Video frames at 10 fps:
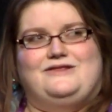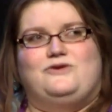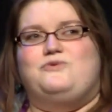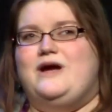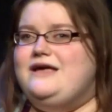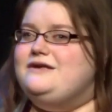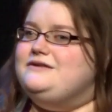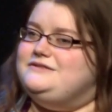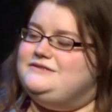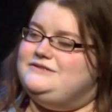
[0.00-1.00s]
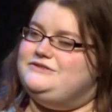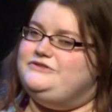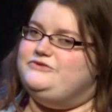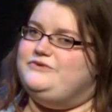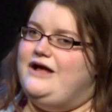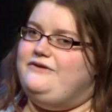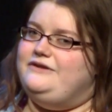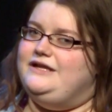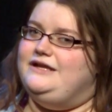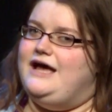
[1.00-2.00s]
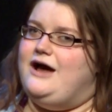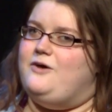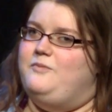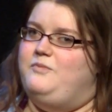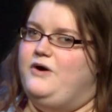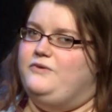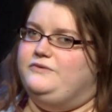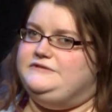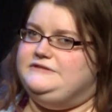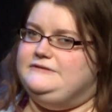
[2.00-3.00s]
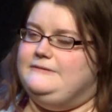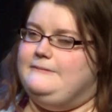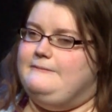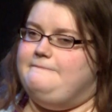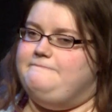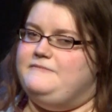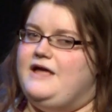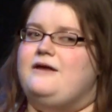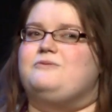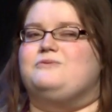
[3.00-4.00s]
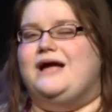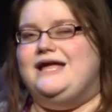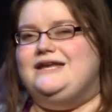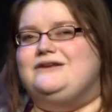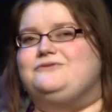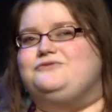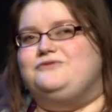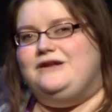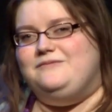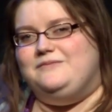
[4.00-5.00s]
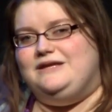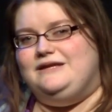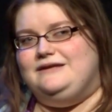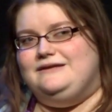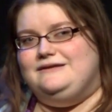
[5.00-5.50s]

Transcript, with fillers: the whales surrounded our boat, and right in front of me